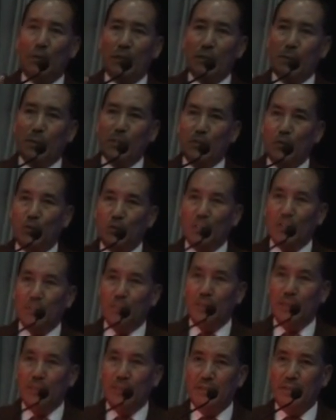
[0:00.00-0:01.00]
was a patriotic
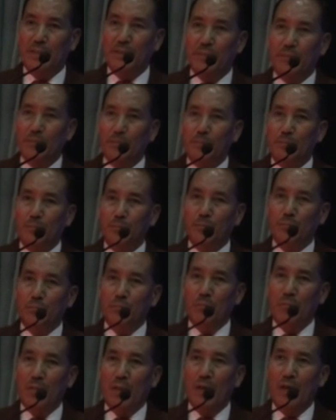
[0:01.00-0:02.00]
person.
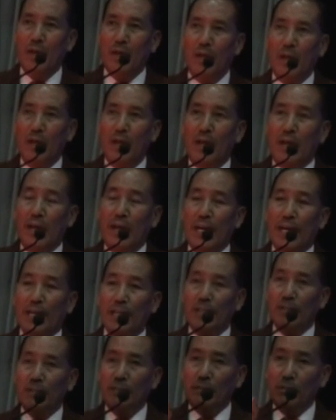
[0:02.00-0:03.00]

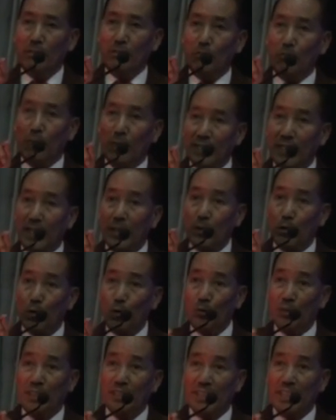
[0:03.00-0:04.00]
And what I
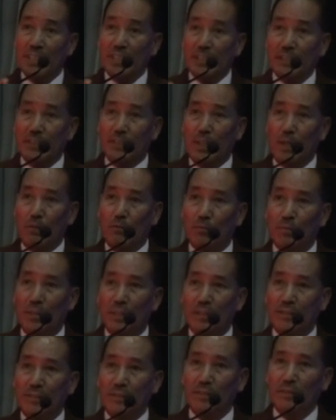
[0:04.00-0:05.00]
wrote in that exam
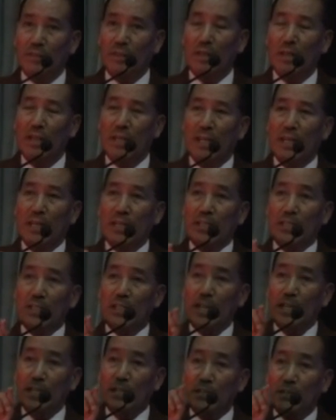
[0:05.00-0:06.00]
is
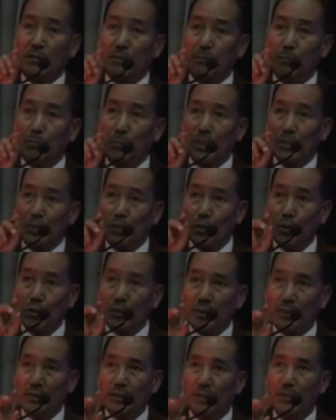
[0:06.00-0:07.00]
that
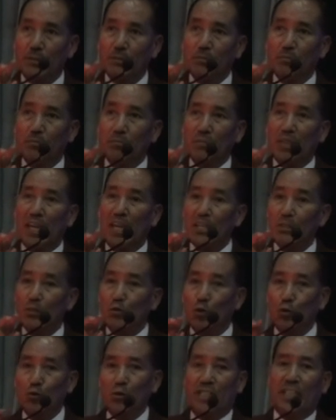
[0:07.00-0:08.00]
patriotism has
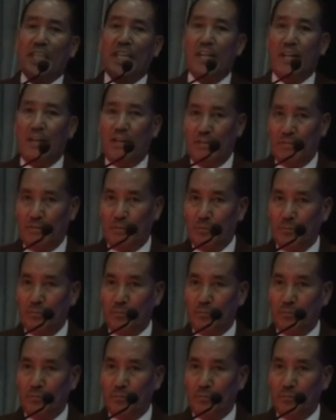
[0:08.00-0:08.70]
no scale.